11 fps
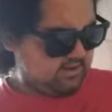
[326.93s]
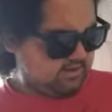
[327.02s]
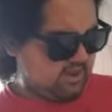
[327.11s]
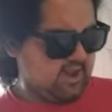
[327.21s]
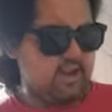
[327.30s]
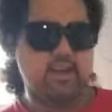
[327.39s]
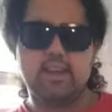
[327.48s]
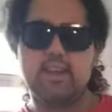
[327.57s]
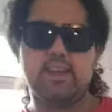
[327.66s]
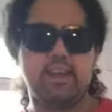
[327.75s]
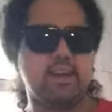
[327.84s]
Yeah,
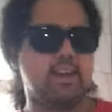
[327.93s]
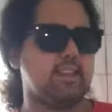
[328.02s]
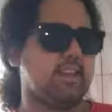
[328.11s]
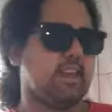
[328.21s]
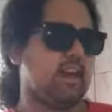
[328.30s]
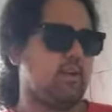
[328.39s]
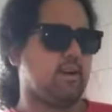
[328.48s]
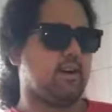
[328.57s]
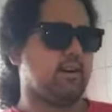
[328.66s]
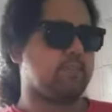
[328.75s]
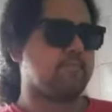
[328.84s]
and I like
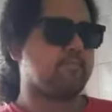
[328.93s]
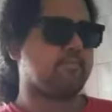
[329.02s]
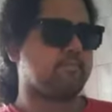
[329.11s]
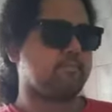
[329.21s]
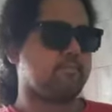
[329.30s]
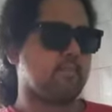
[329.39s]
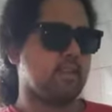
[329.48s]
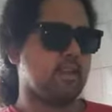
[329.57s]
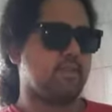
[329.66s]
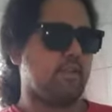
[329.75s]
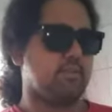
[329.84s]
how,
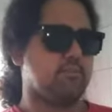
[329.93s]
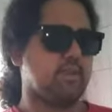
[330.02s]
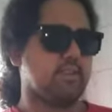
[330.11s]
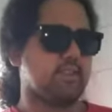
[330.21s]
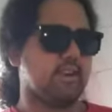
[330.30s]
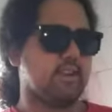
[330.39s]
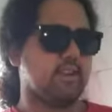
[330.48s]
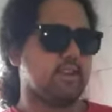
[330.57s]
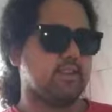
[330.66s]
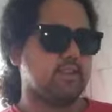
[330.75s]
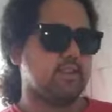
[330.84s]
if you ever played,
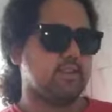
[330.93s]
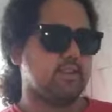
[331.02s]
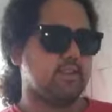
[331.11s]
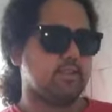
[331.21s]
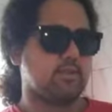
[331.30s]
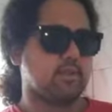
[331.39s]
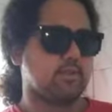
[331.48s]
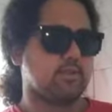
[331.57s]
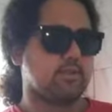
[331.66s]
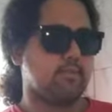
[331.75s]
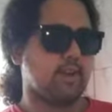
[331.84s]
like, those old
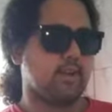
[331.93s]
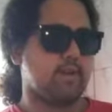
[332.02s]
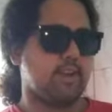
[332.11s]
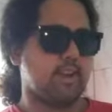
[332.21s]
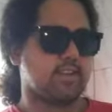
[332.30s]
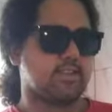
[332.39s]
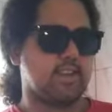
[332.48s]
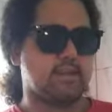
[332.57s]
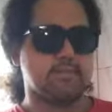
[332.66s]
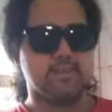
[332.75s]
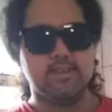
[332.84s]
school Mega Man X
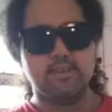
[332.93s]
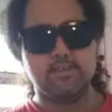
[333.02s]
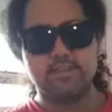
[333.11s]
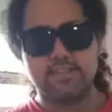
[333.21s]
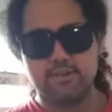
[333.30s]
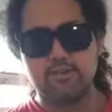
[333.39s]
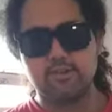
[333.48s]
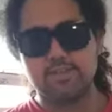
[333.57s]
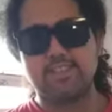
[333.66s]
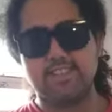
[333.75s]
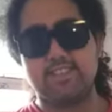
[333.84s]
games, when Zero
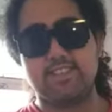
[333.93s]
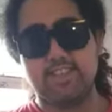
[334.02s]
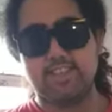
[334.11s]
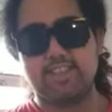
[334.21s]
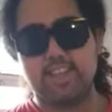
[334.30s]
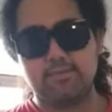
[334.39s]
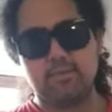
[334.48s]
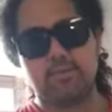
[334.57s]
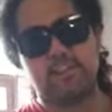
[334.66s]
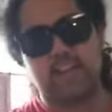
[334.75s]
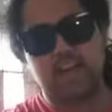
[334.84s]
uses his Z-Saber,
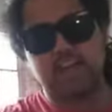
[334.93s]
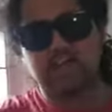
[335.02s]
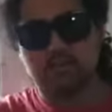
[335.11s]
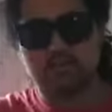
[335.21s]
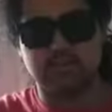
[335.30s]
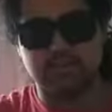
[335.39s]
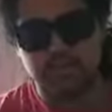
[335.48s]
it kind of trails